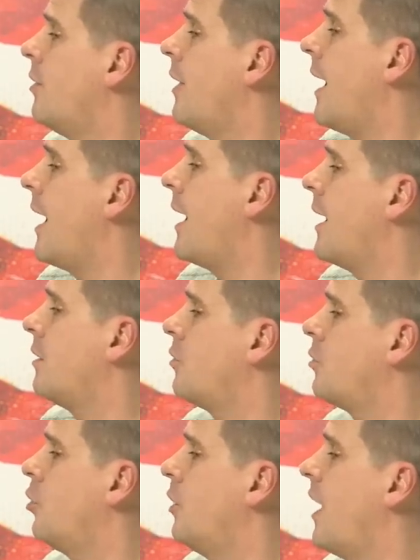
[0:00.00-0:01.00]
that
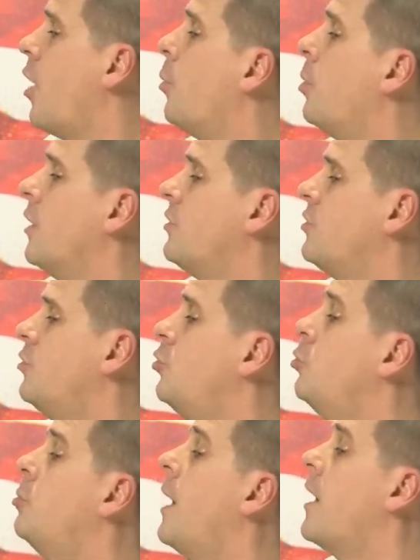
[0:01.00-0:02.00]
could help us
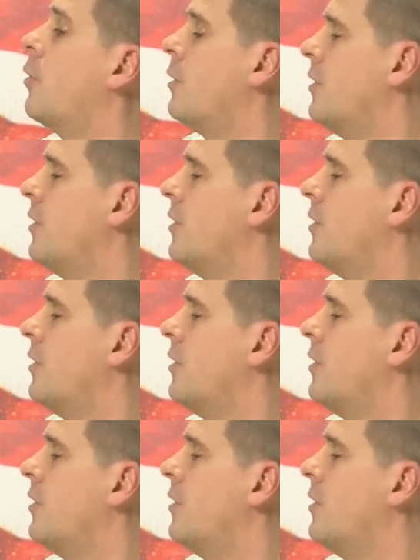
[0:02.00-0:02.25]
do better